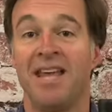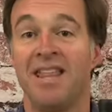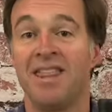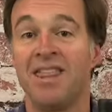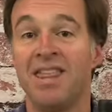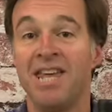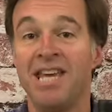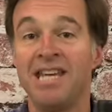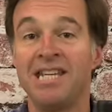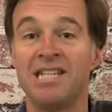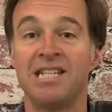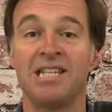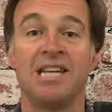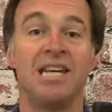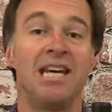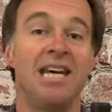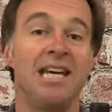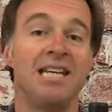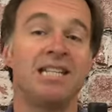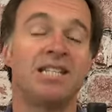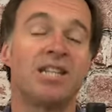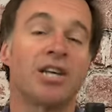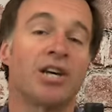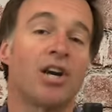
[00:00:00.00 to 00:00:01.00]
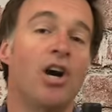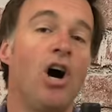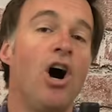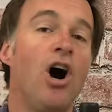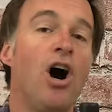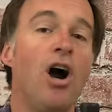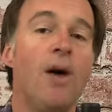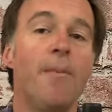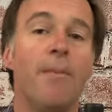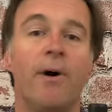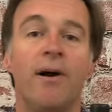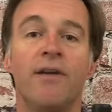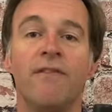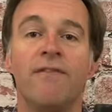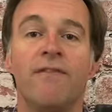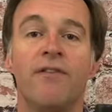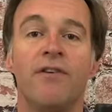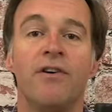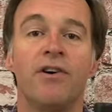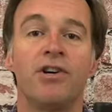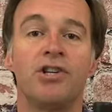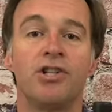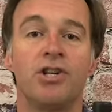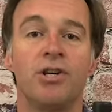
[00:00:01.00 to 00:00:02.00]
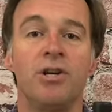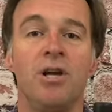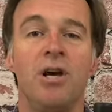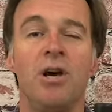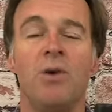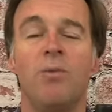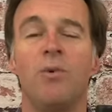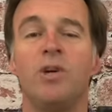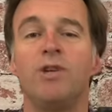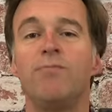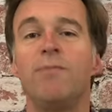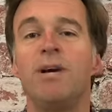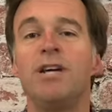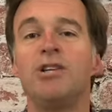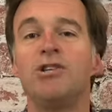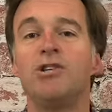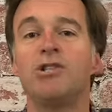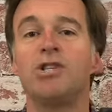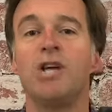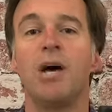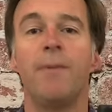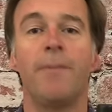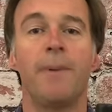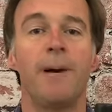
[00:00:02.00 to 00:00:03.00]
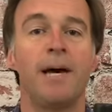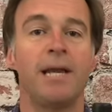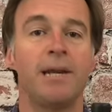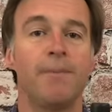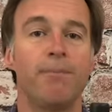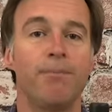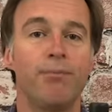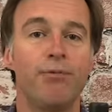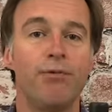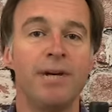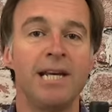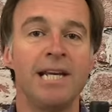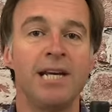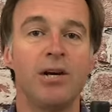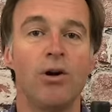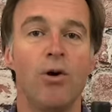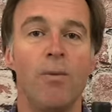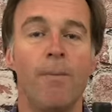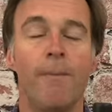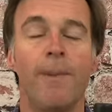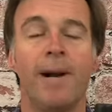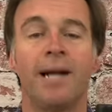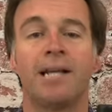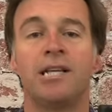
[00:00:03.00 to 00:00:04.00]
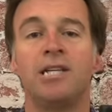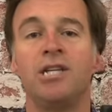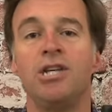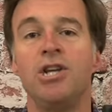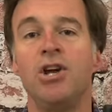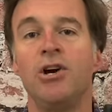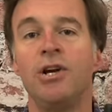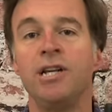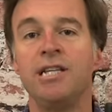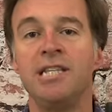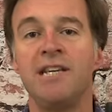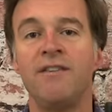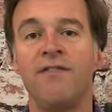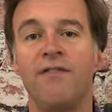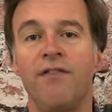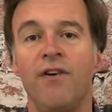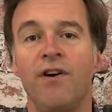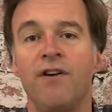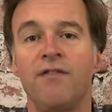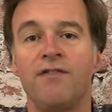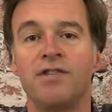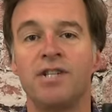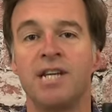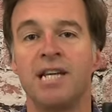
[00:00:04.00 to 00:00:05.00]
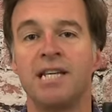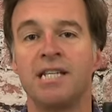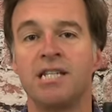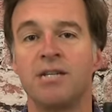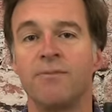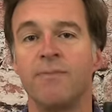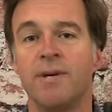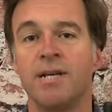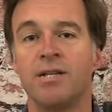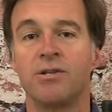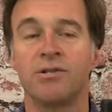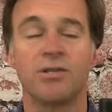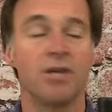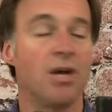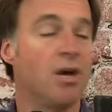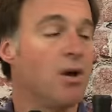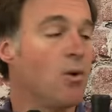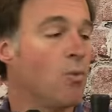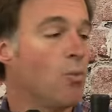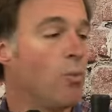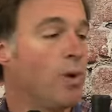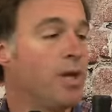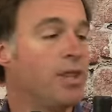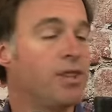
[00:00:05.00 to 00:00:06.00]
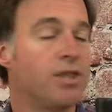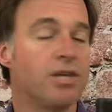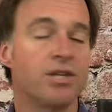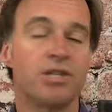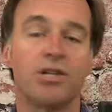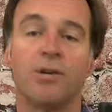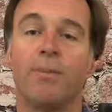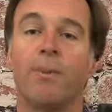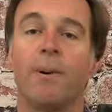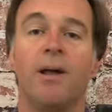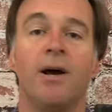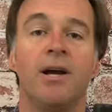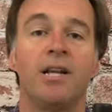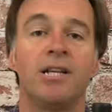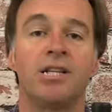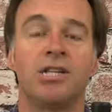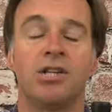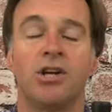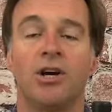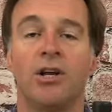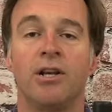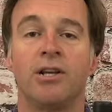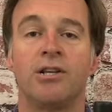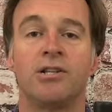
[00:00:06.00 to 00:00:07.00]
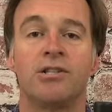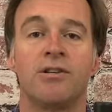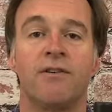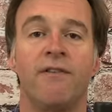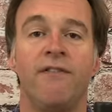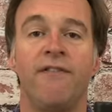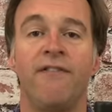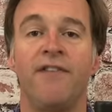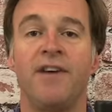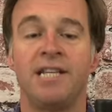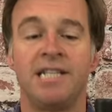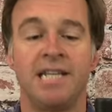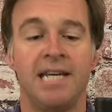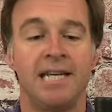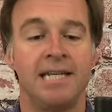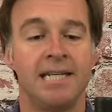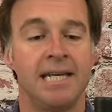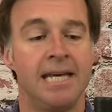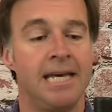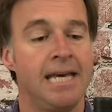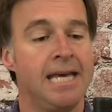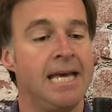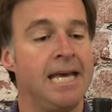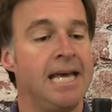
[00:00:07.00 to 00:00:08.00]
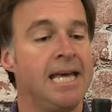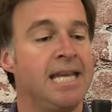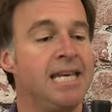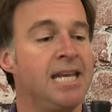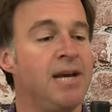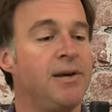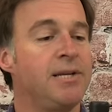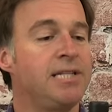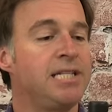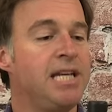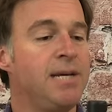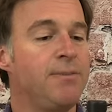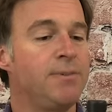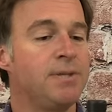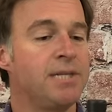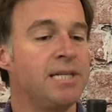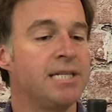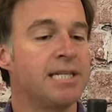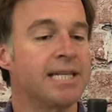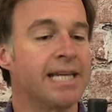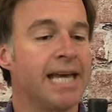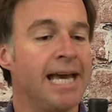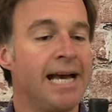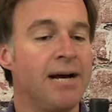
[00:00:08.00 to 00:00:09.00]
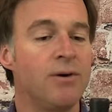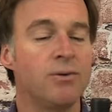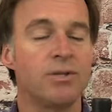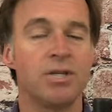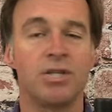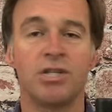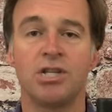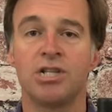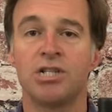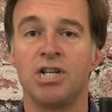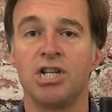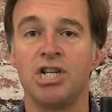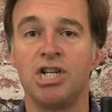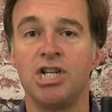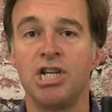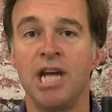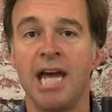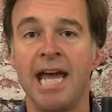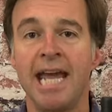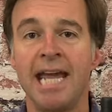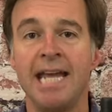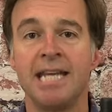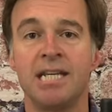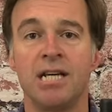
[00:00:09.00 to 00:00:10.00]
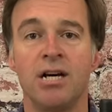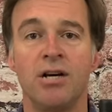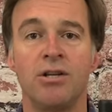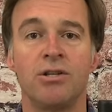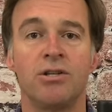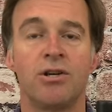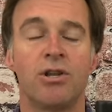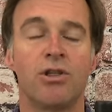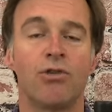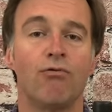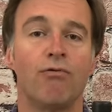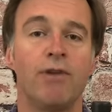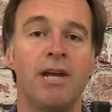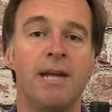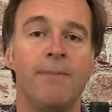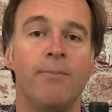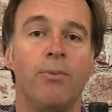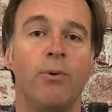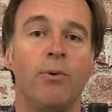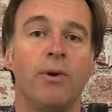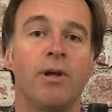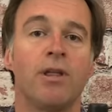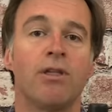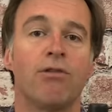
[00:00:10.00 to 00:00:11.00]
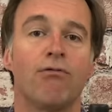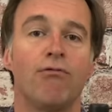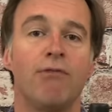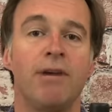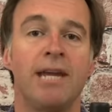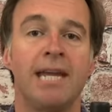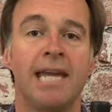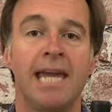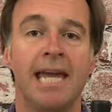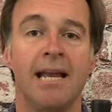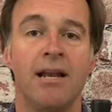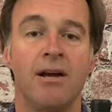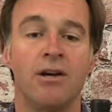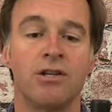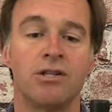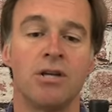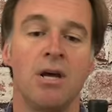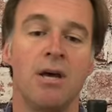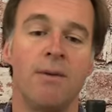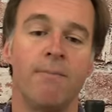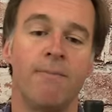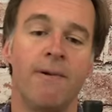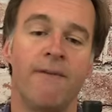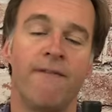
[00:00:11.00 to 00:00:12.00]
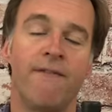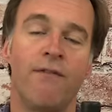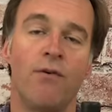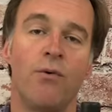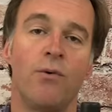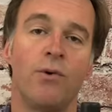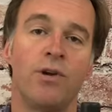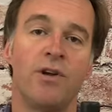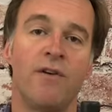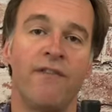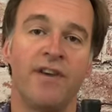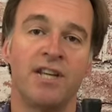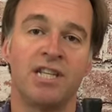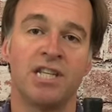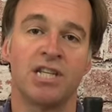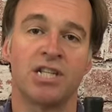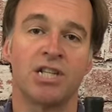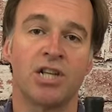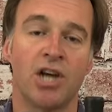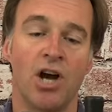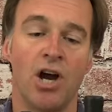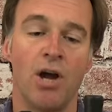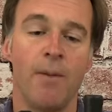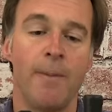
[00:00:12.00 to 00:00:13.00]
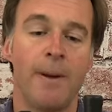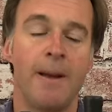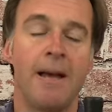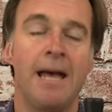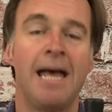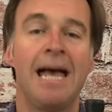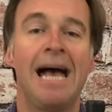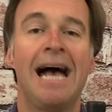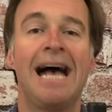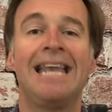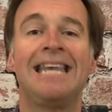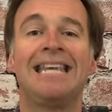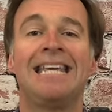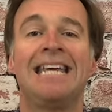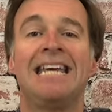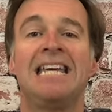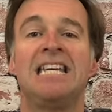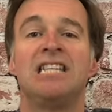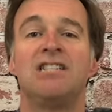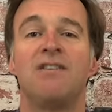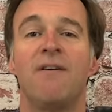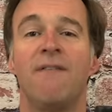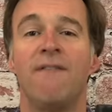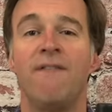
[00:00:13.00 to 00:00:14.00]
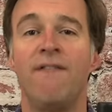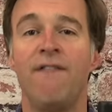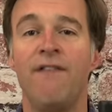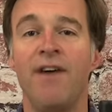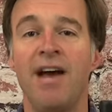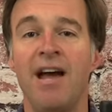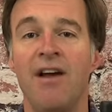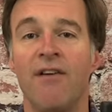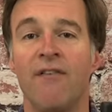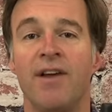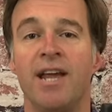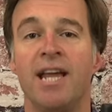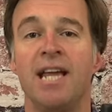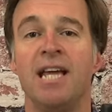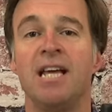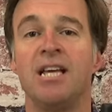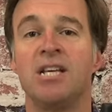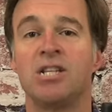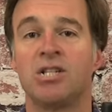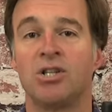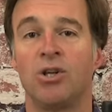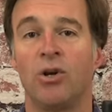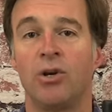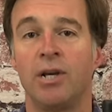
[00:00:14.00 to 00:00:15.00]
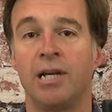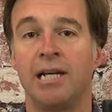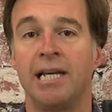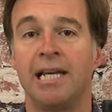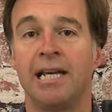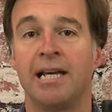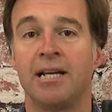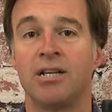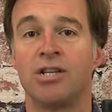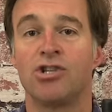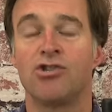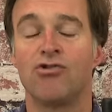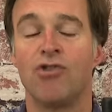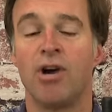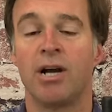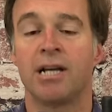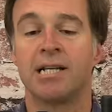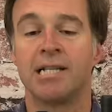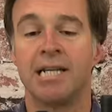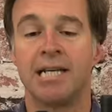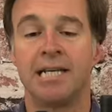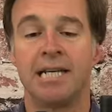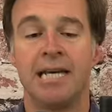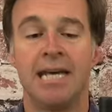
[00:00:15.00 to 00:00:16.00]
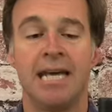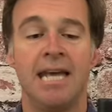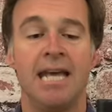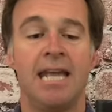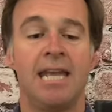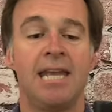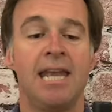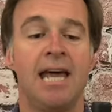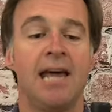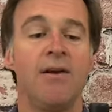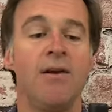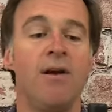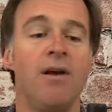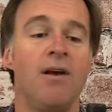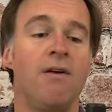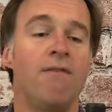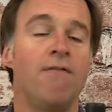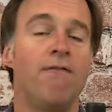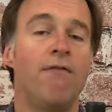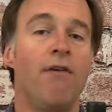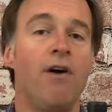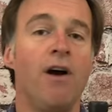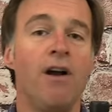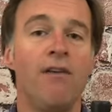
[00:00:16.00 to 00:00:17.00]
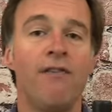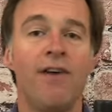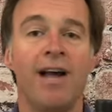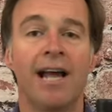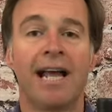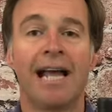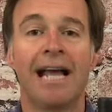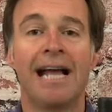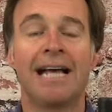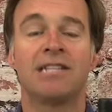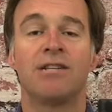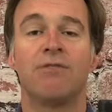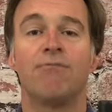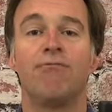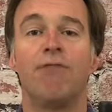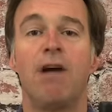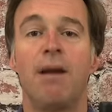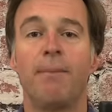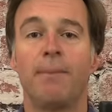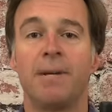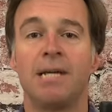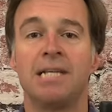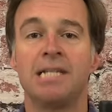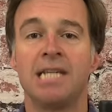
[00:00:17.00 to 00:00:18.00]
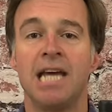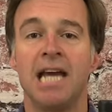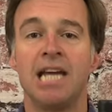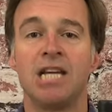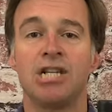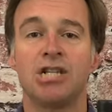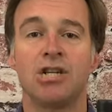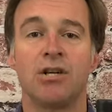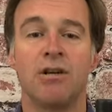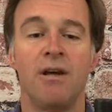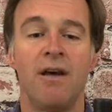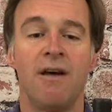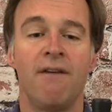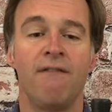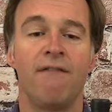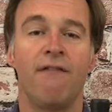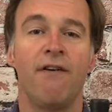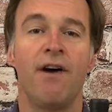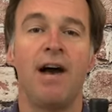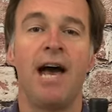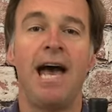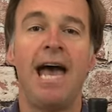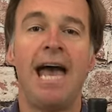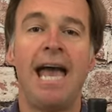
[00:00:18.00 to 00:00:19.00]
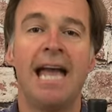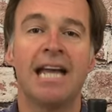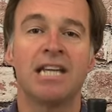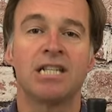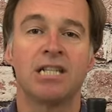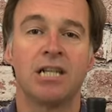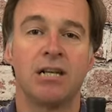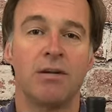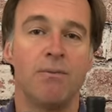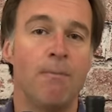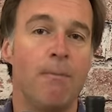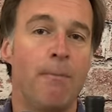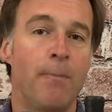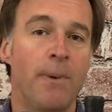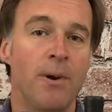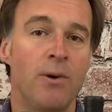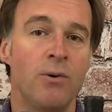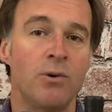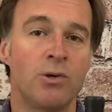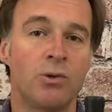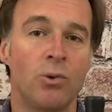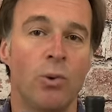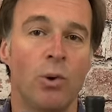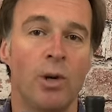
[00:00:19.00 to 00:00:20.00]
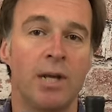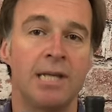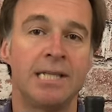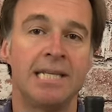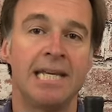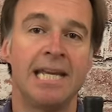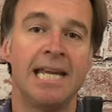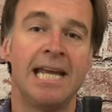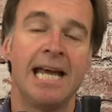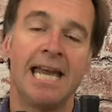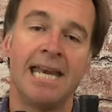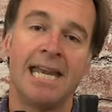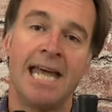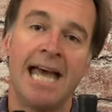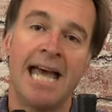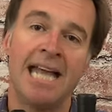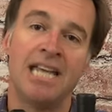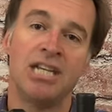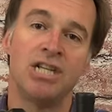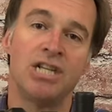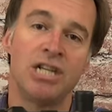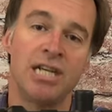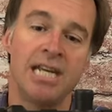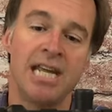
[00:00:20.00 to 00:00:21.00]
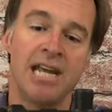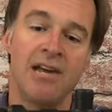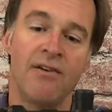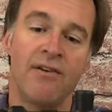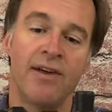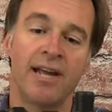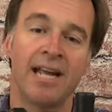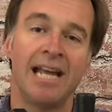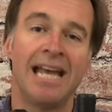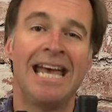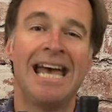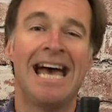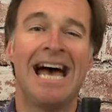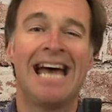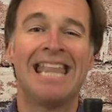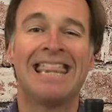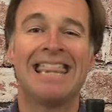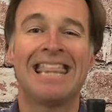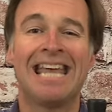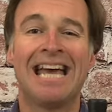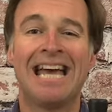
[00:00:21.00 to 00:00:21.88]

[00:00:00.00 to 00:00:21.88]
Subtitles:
This is the carbine version, which measures up at a pretty compact 95 centimeters with the supplied silencer fitted. Now, it tips the scales at just a shade under 3.3 kilos before you fit a scope, and it is very solidly constructed. Now, Weihrauch has a reputation for excellent build quality and engineering, and